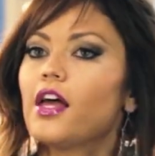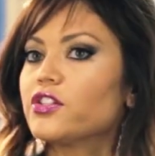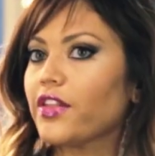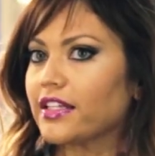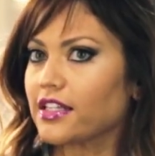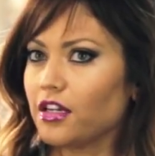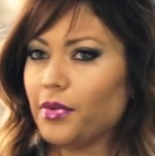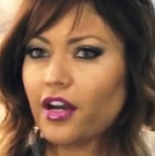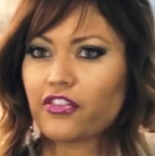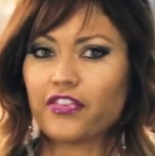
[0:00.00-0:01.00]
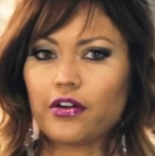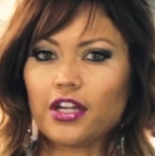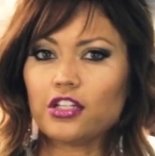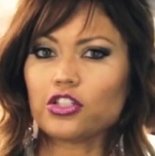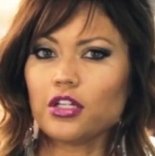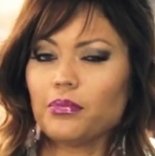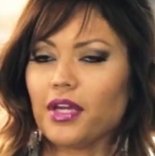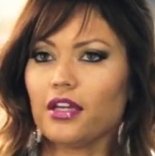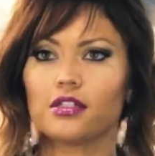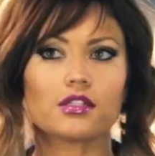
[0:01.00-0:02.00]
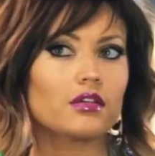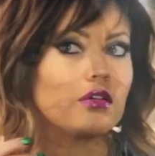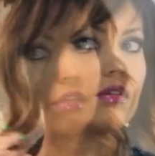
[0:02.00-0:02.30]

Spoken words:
so that's going to be our foundation and base.